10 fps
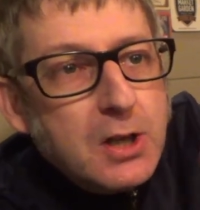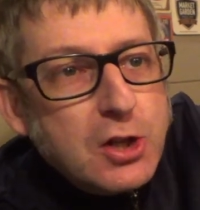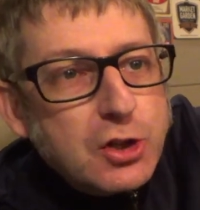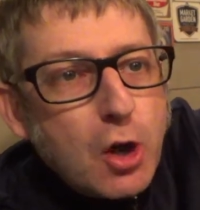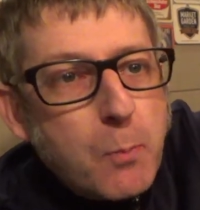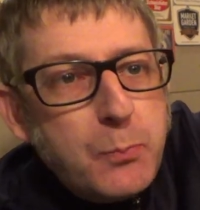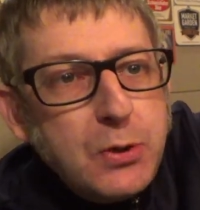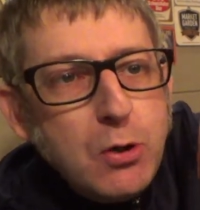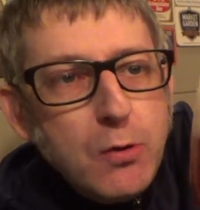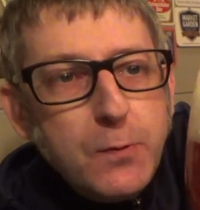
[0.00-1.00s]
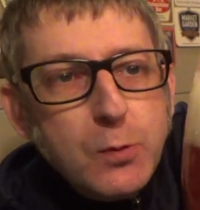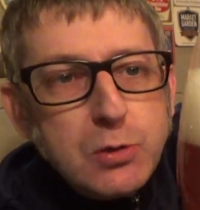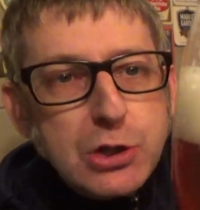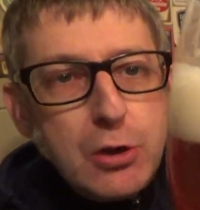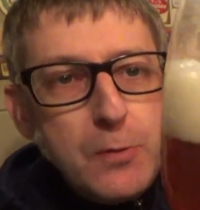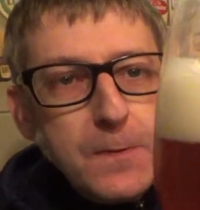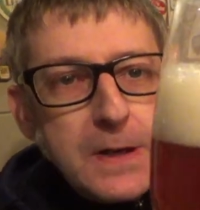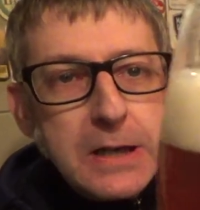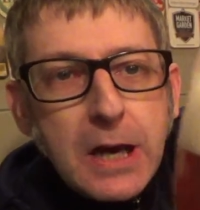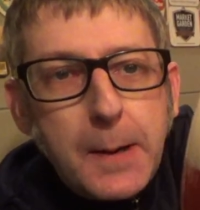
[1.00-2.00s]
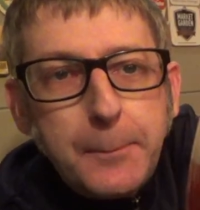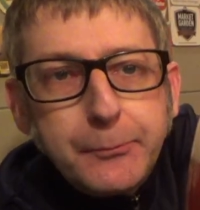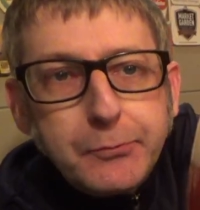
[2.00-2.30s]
It's got a beautiful two-finger,